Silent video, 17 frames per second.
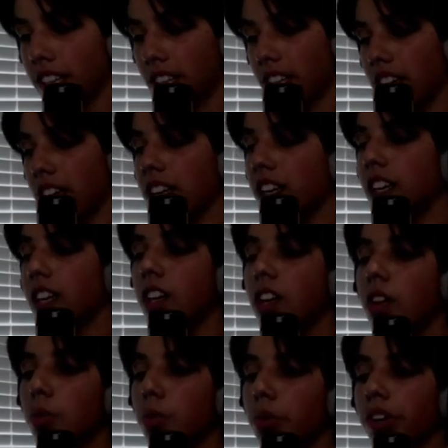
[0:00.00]
I can't
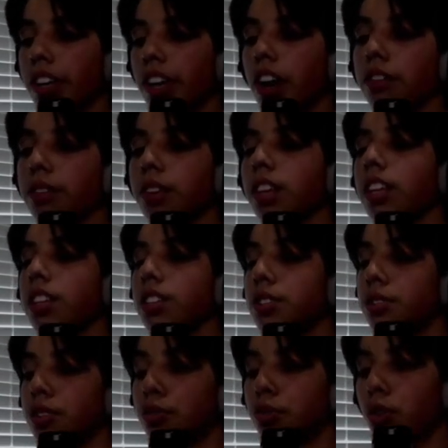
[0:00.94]
work out for
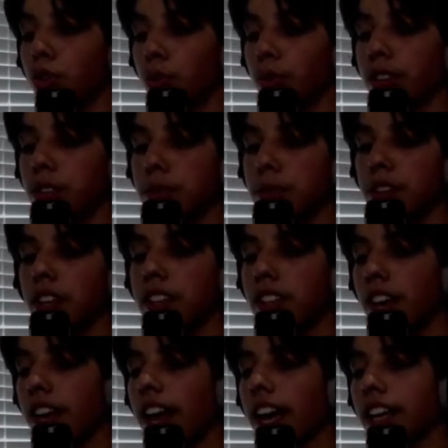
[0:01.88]
another 2 to 4 weeks
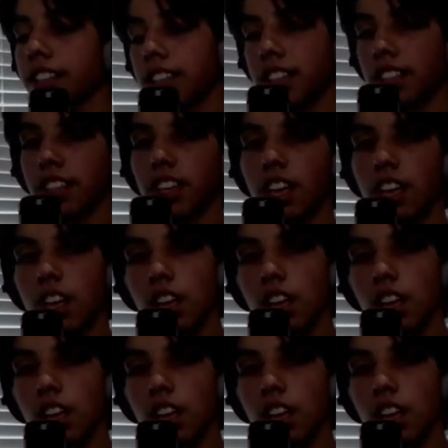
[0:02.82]
because I actually